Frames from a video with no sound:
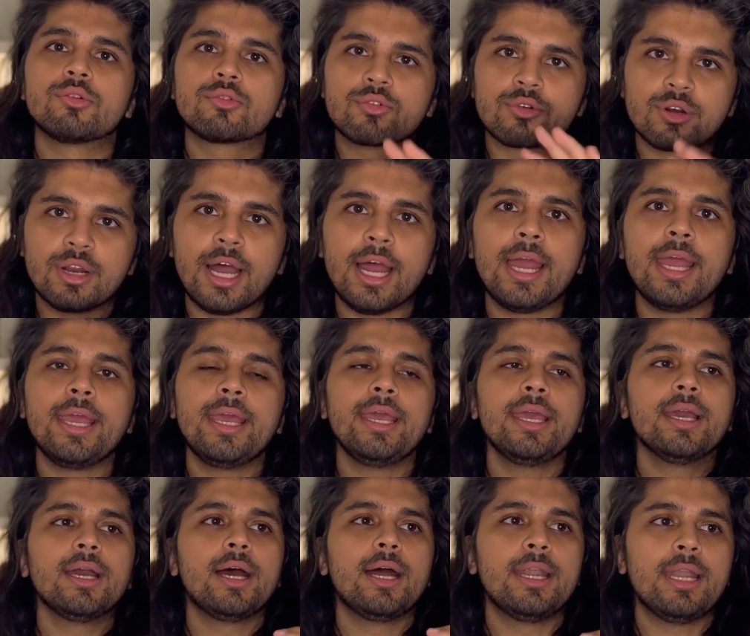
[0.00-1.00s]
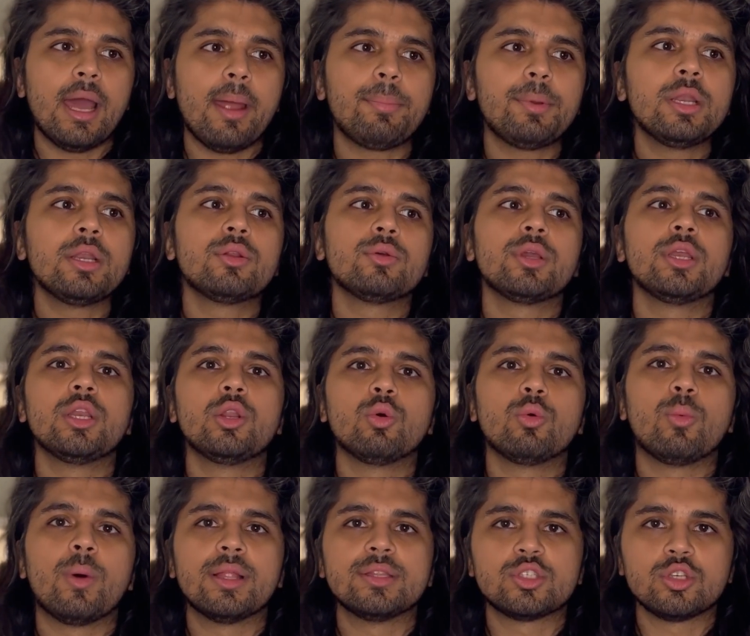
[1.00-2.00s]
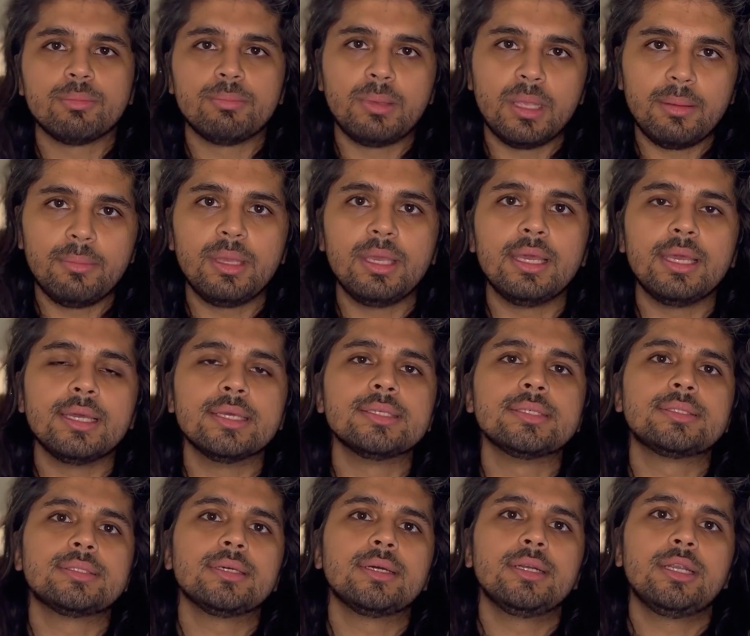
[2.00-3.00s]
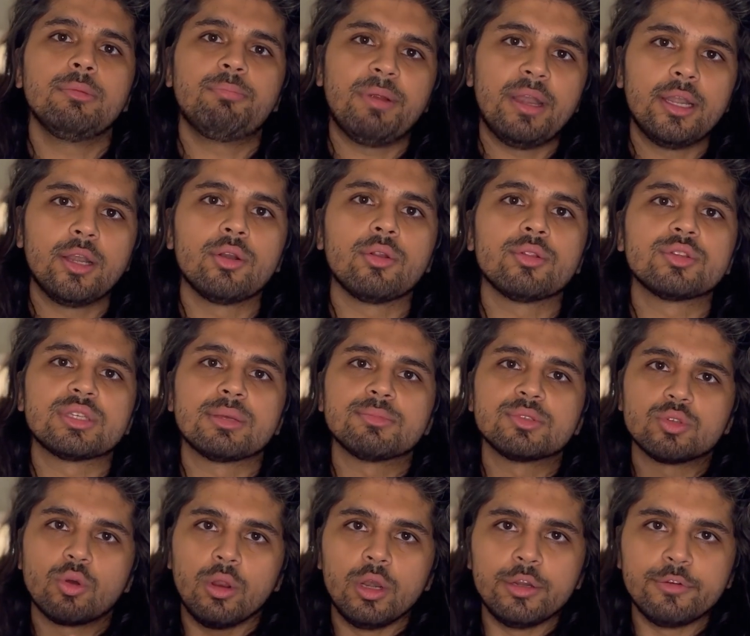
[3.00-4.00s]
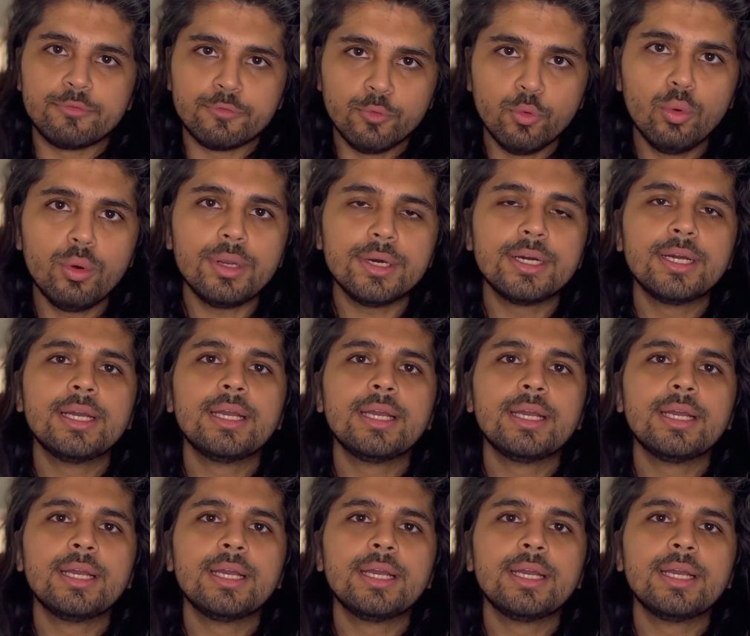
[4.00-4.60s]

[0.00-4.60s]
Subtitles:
Try adapting to keto once your baby is dependent on some solid food,